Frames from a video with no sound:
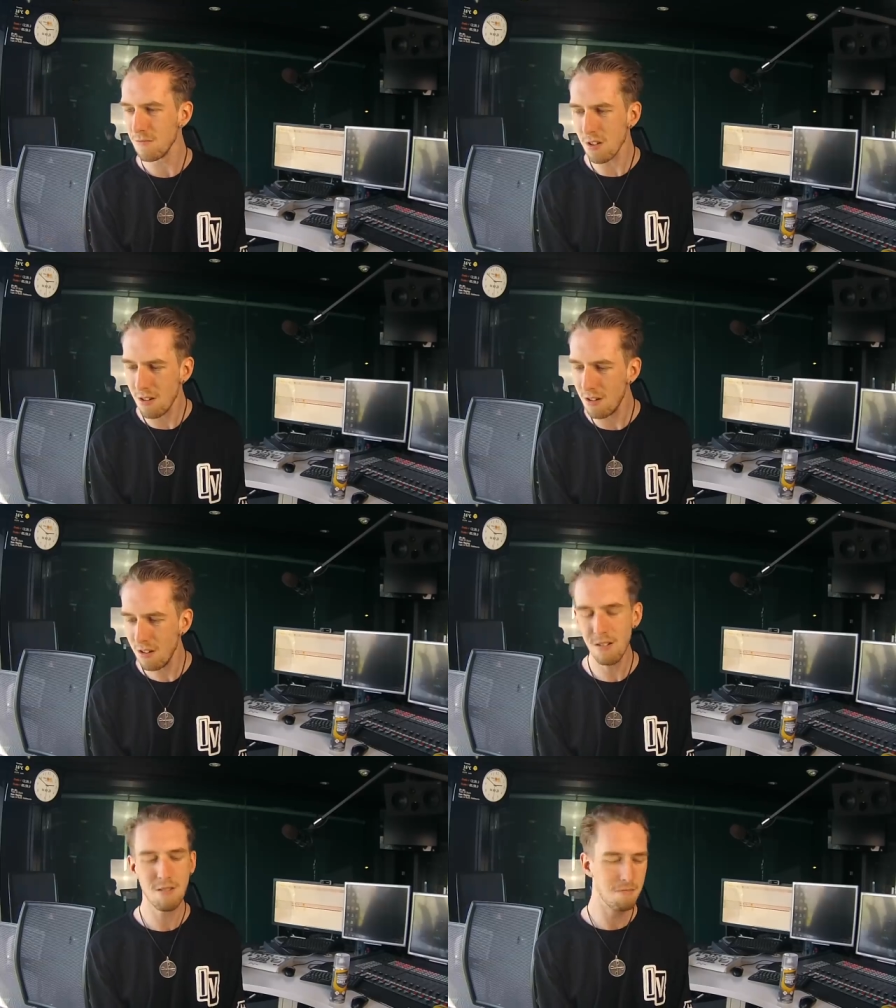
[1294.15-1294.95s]

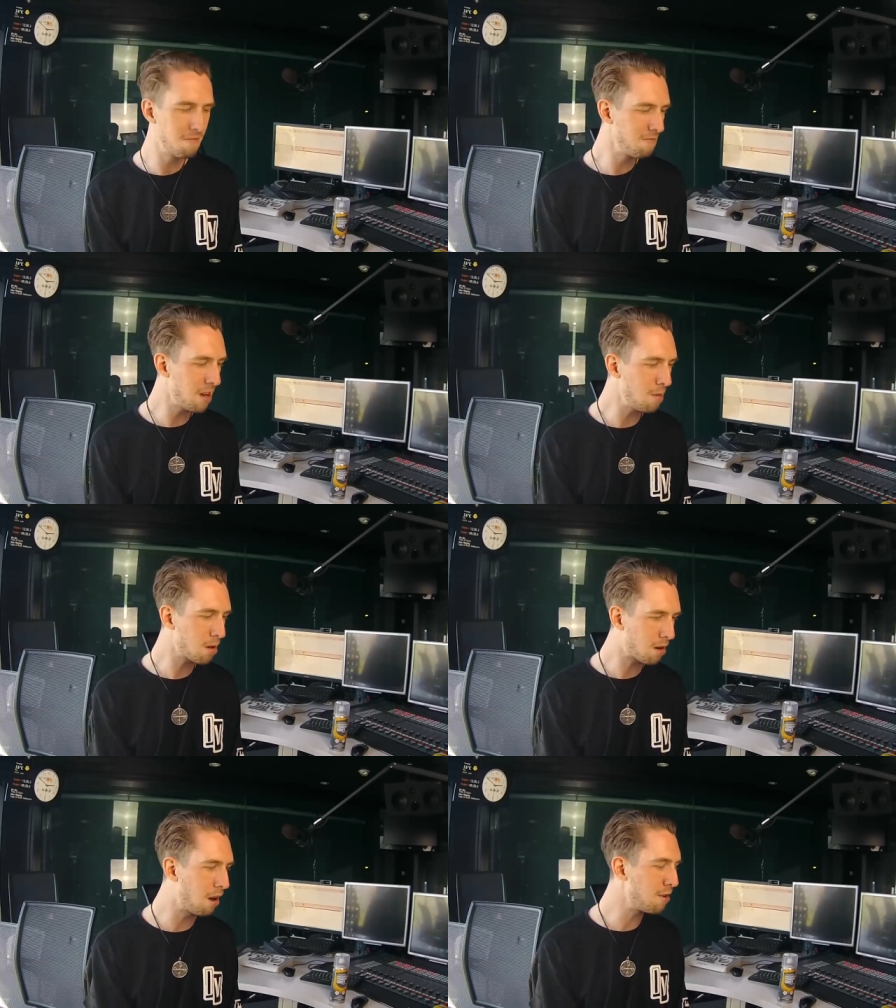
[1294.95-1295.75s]
Aw, we
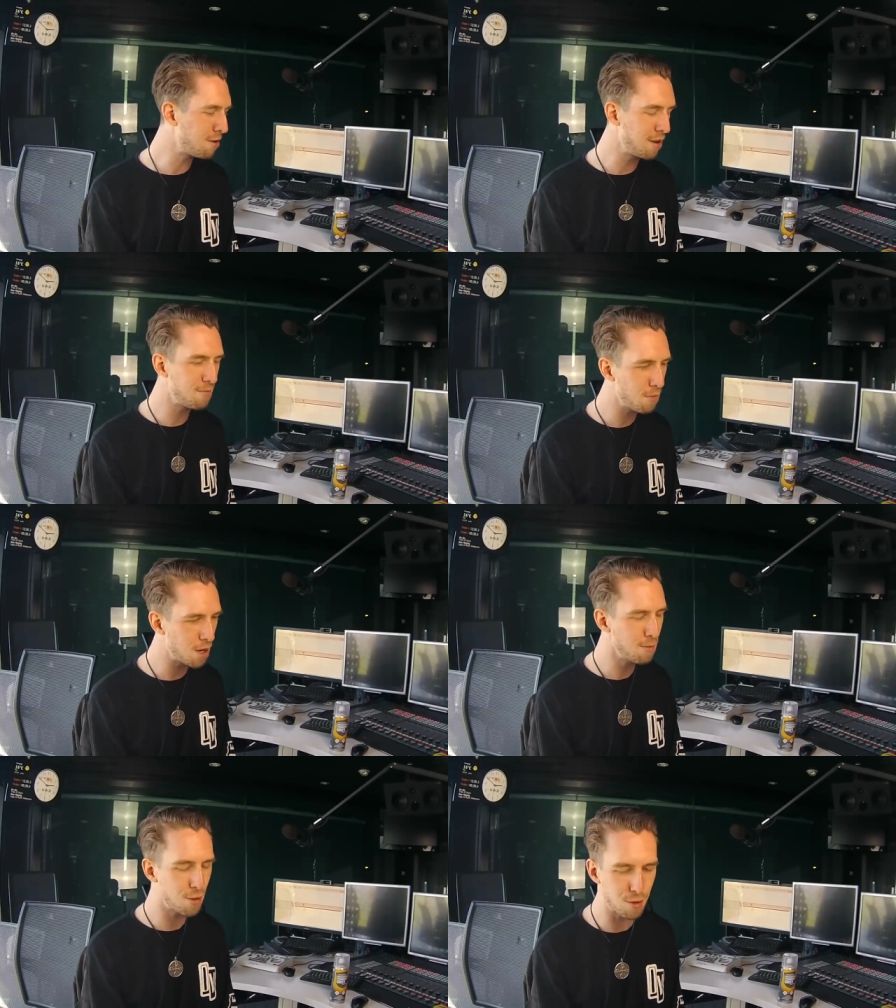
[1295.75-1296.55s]
can't send
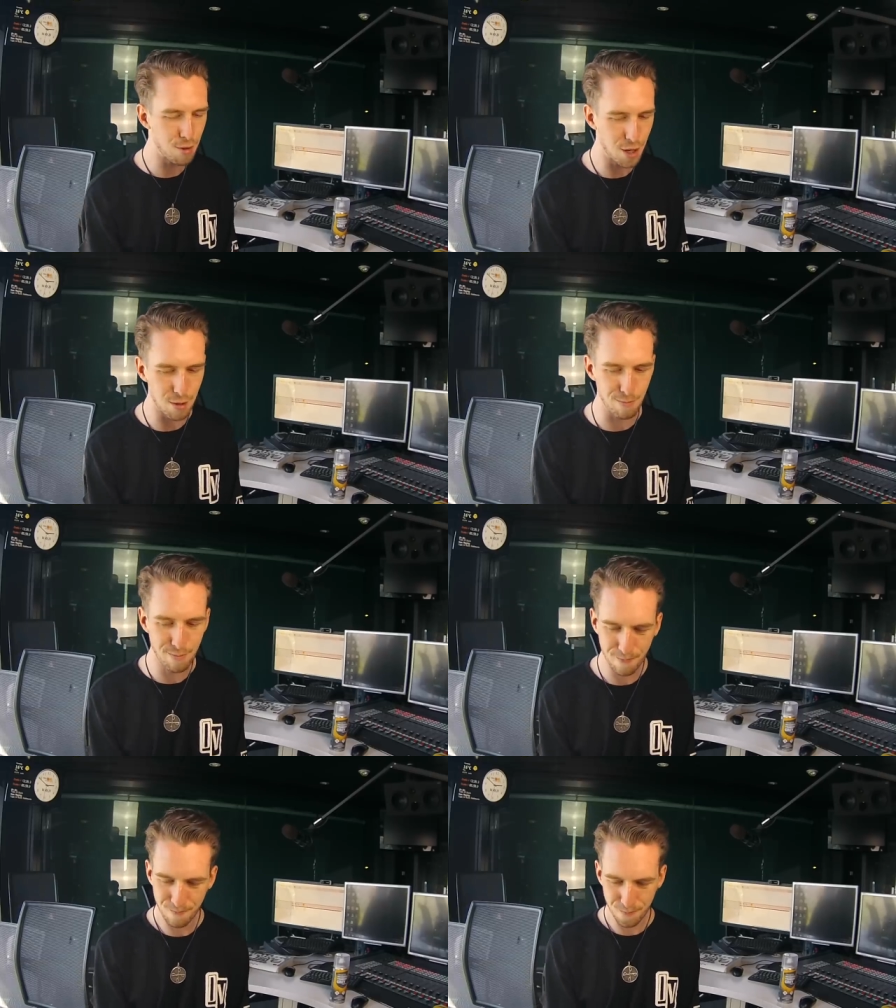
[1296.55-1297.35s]
memes to him.
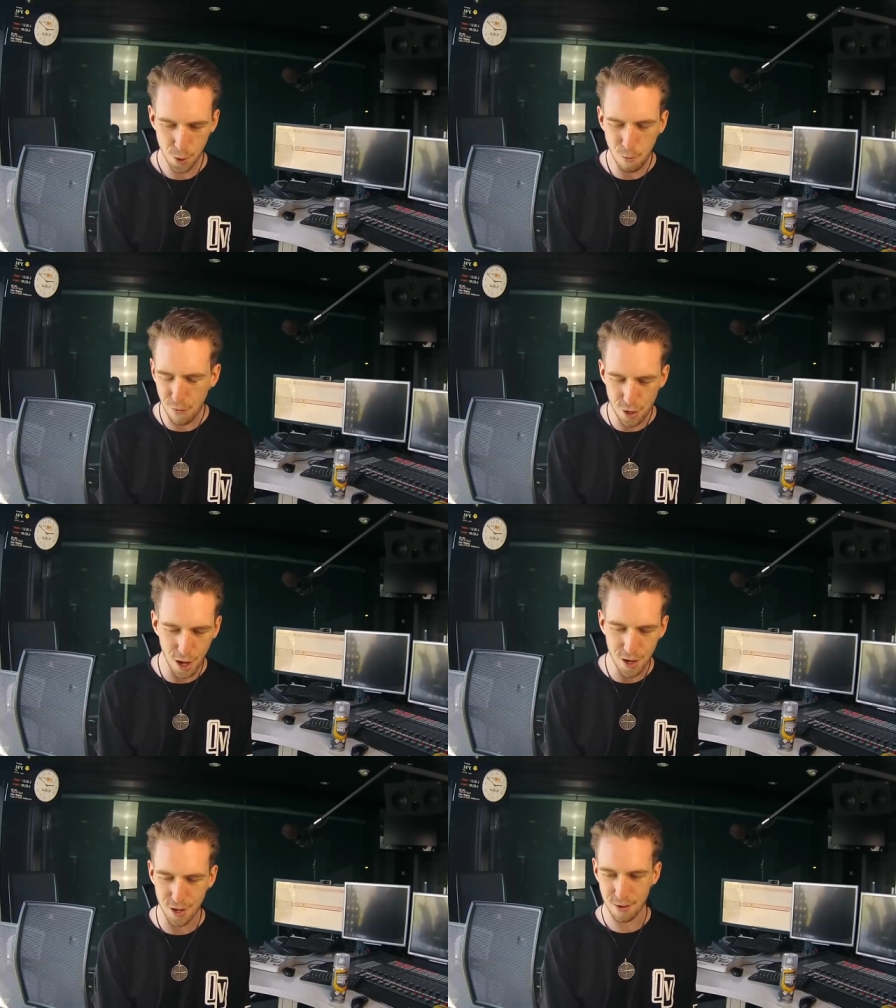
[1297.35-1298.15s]
Whoever
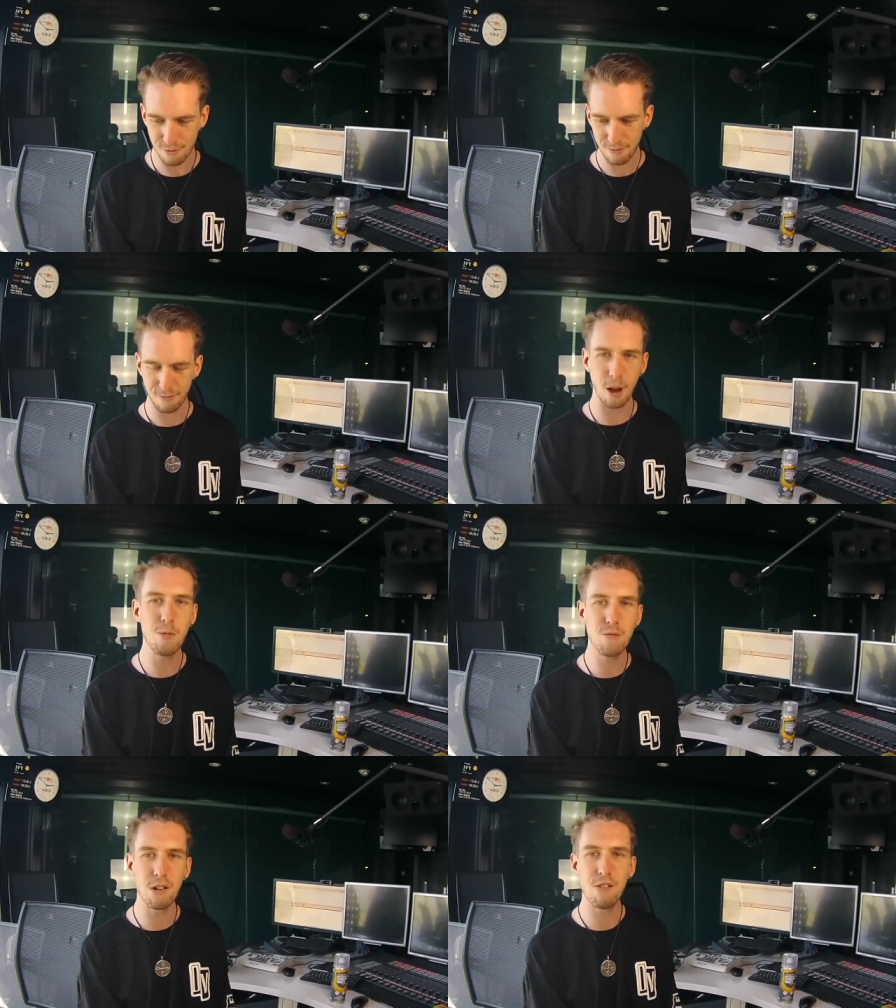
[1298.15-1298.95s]
that is. That
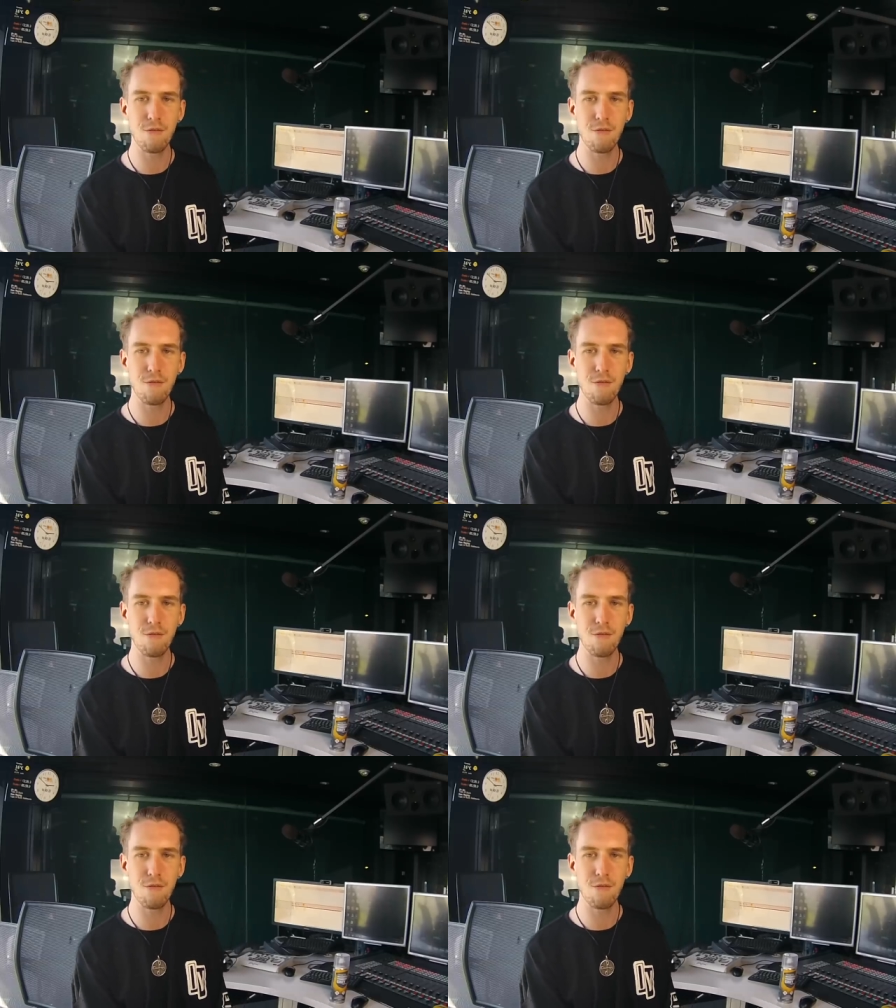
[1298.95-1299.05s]
was very